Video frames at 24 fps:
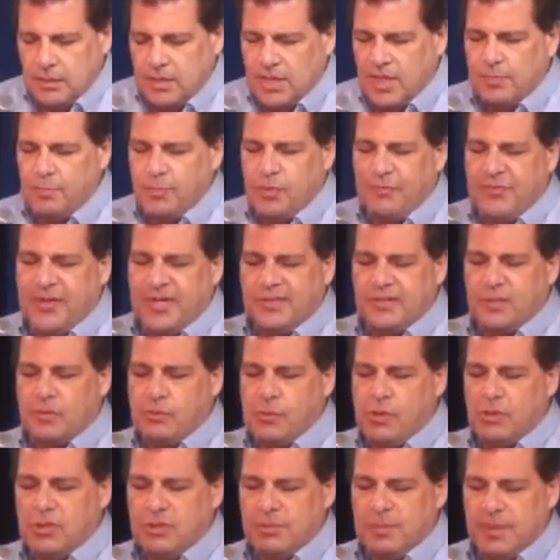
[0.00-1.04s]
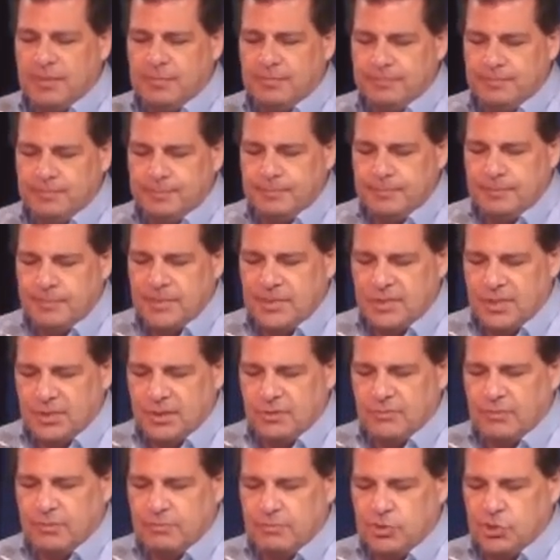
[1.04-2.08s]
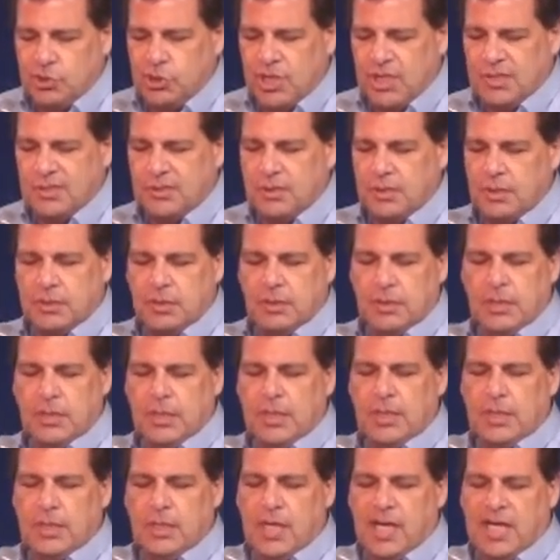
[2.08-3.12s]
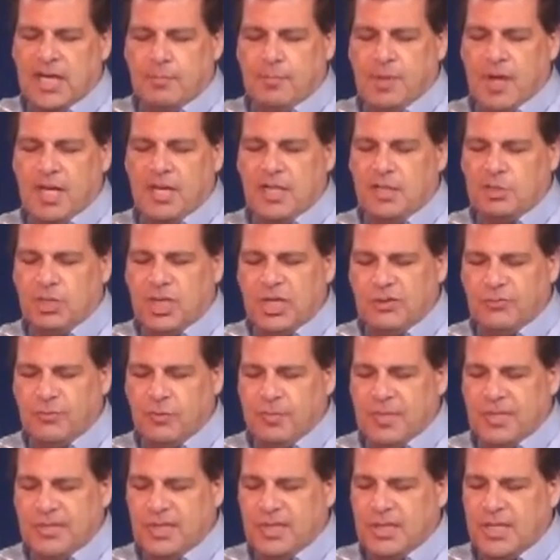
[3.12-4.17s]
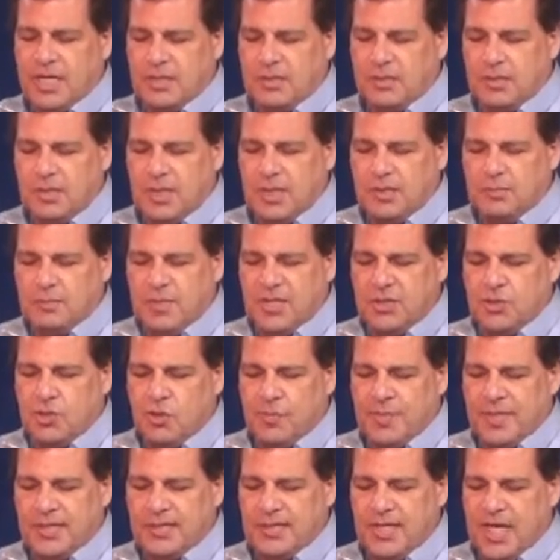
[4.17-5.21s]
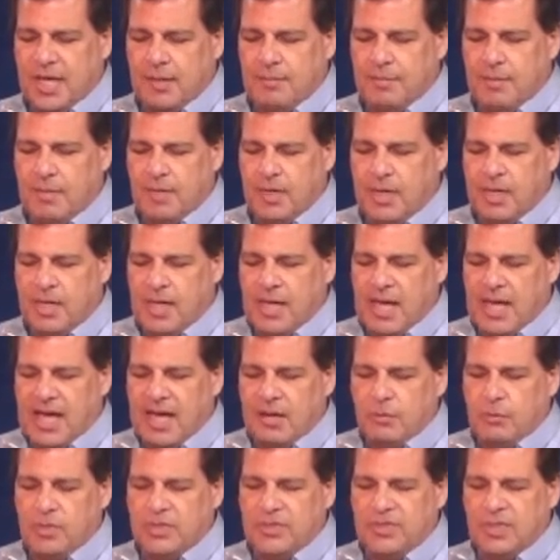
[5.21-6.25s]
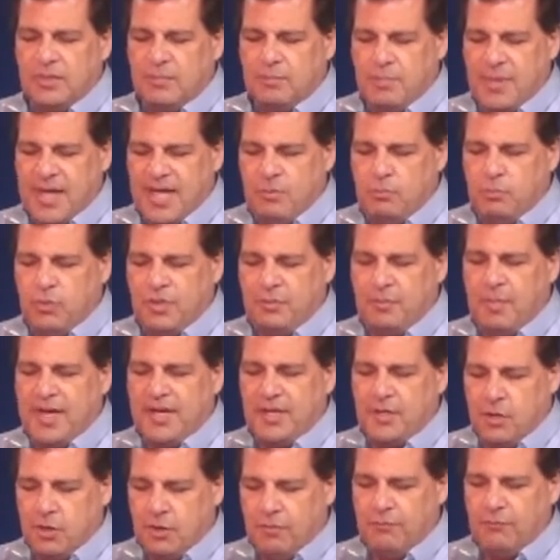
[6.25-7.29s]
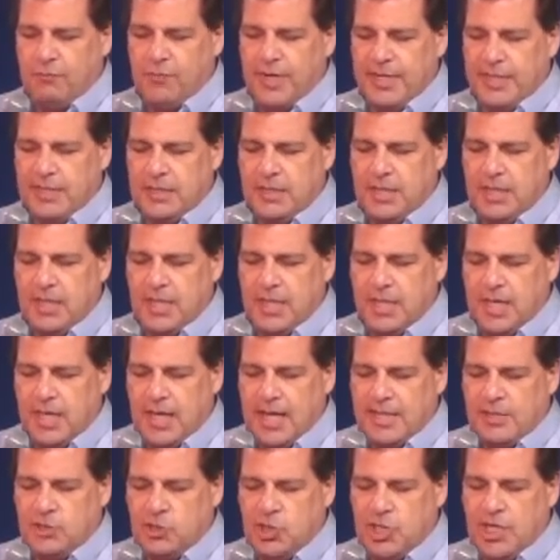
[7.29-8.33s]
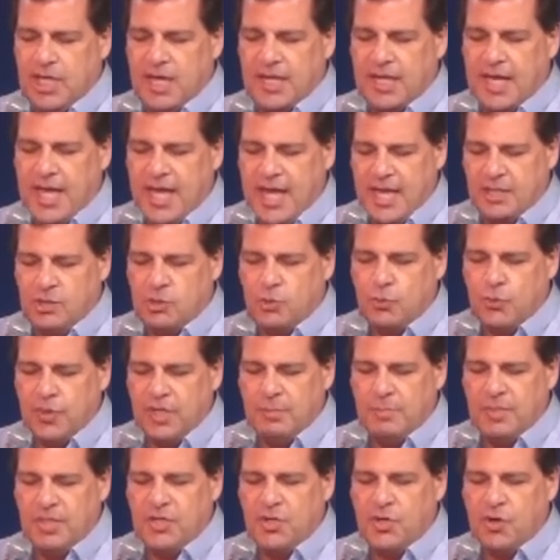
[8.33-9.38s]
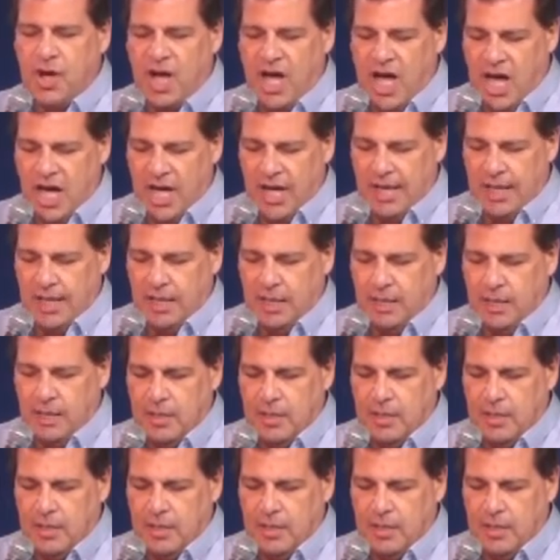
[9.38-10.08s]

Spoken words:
Dear Professor Grossman, this is from Justin. I apologize for missing yesterday's midterm exam. I was in bed with my girlfriend and she got hand cream in her eye,